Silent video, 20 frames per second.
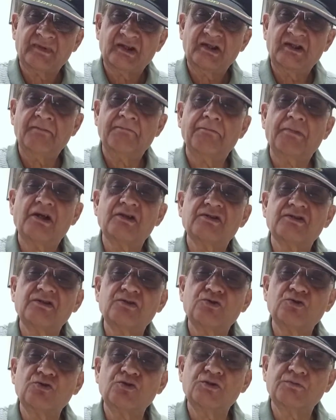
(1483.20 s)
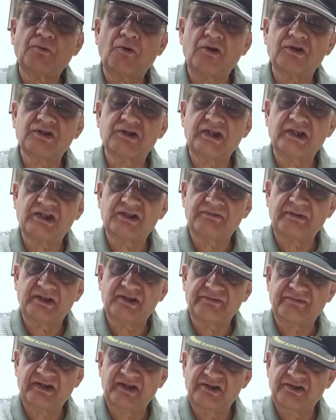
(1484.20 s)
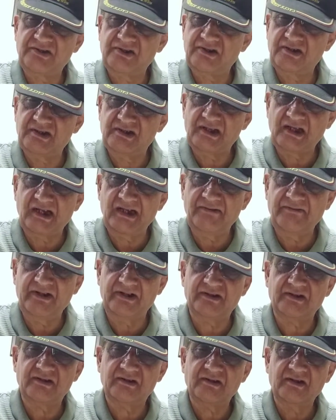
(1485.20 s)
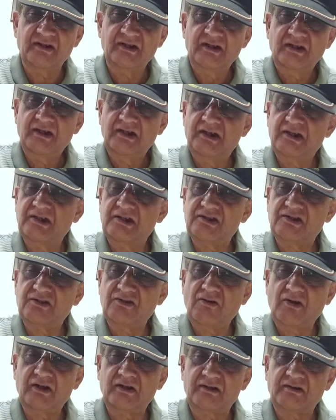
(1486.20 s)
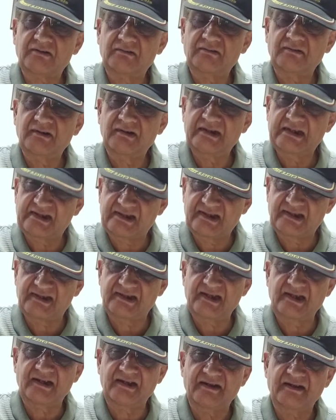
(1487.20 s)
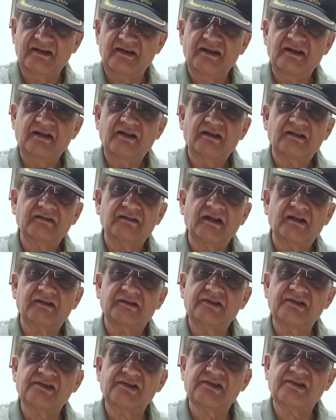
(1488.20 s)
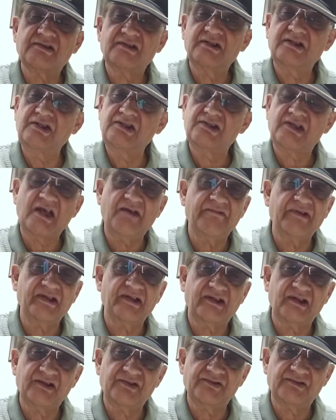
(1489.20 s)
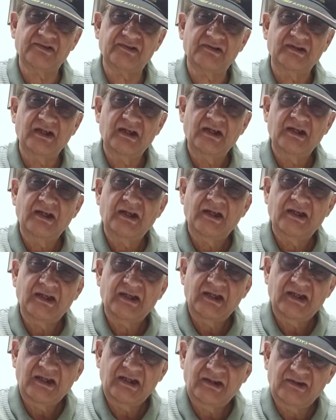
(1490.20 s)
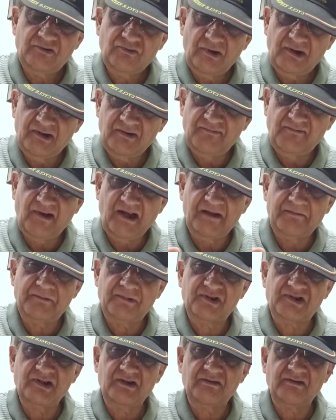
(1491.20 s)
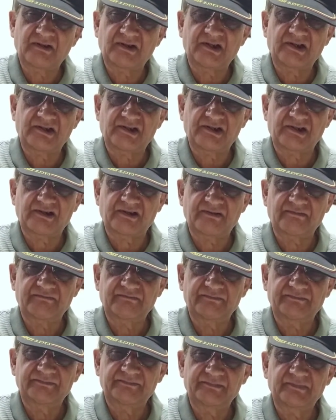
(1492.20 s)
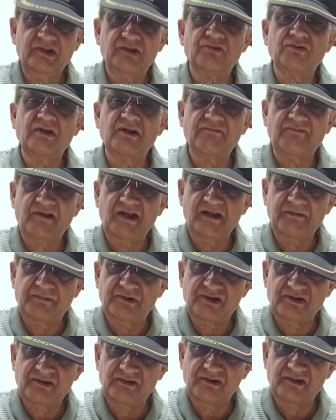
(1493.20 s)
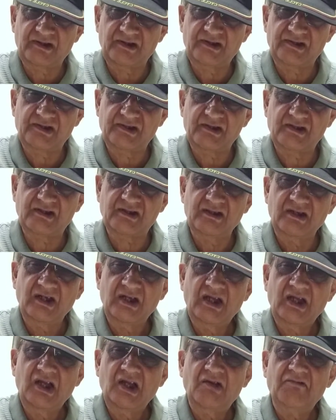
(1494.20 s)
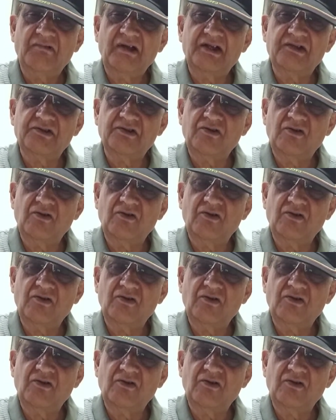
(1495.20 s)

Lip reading: A person whose prostate specific antigen is elevated, it is not necessary that he is having cancer. In 25% of the cases, in 25% of the cases. When